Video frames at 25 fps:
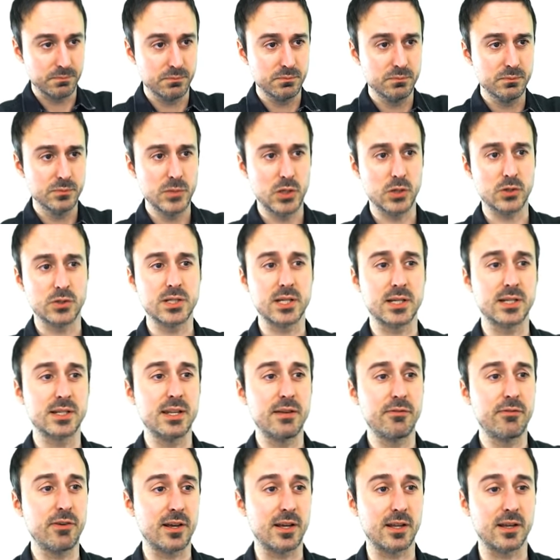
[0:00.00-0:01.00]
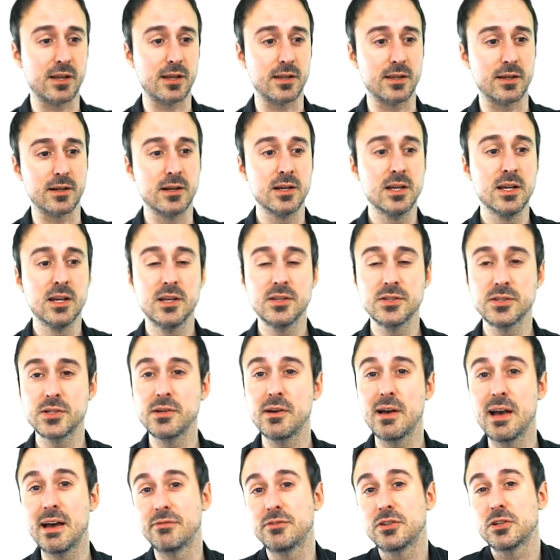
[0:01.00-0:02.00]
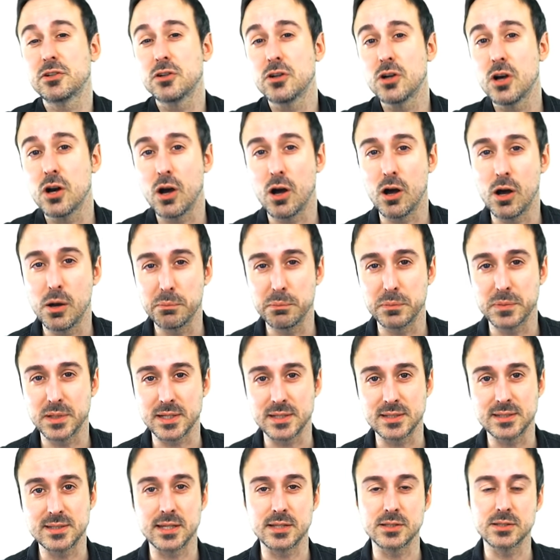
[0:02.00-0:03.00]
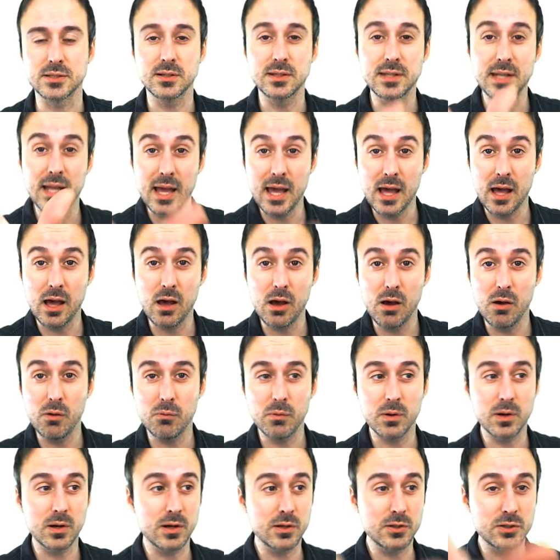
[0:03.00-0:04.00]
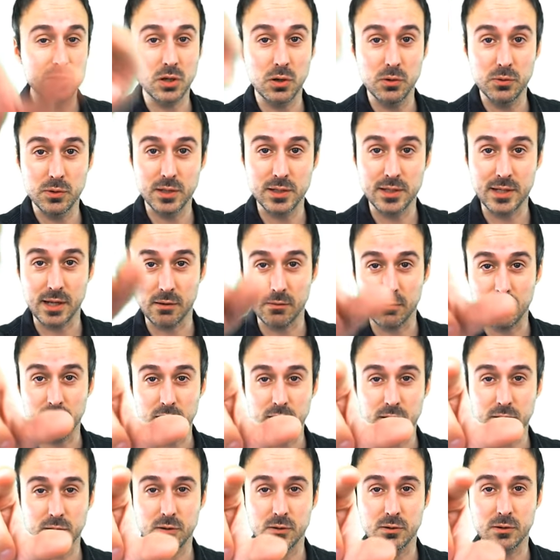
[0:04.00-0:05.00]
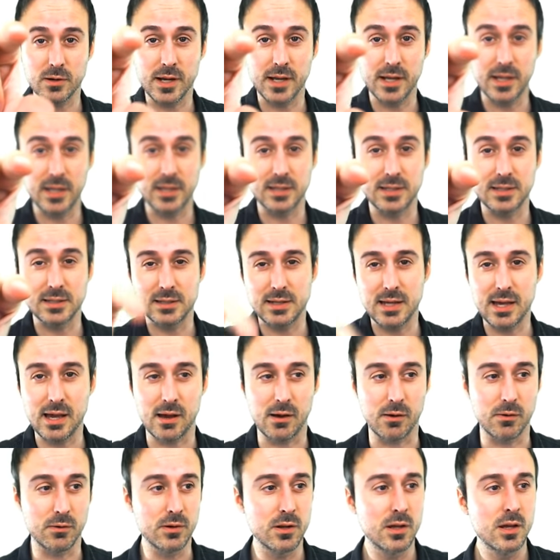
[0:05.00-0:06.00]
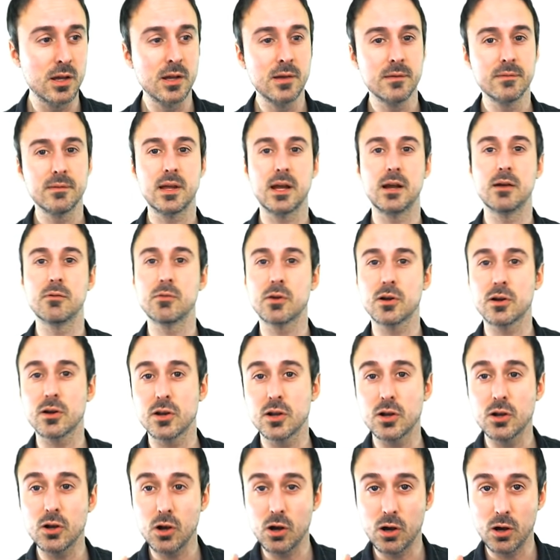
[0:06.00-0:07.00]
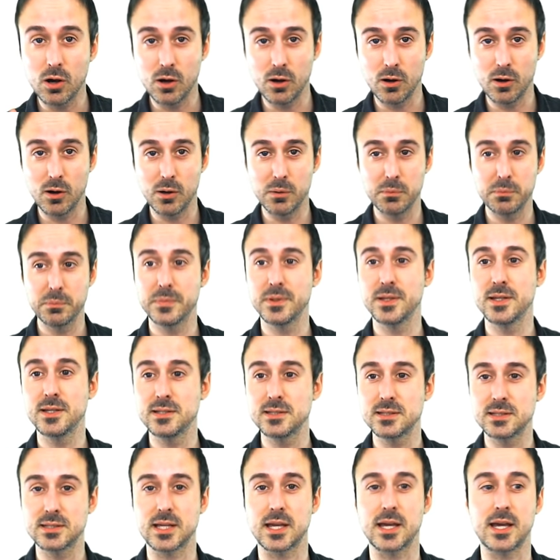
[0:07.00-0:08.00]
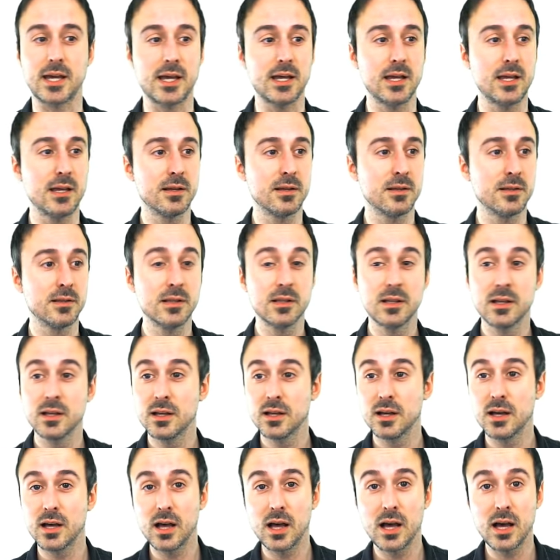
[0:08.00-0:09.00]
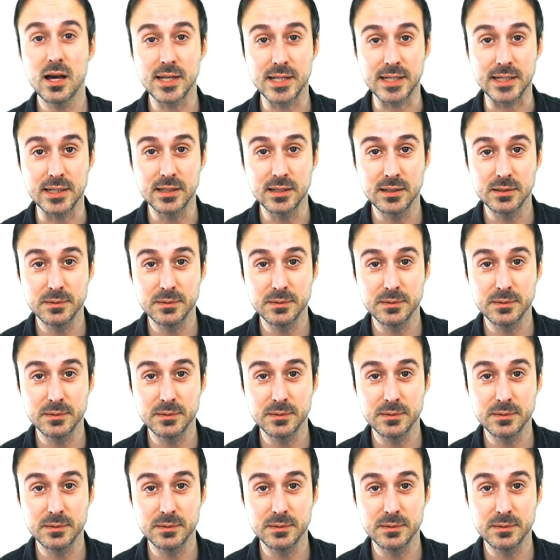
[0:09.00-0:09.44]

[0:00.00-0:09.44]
your significant other. So you have to calmly say. So now we're going to tone it down. We're going to crank it down. And we're going to calmly say, honey,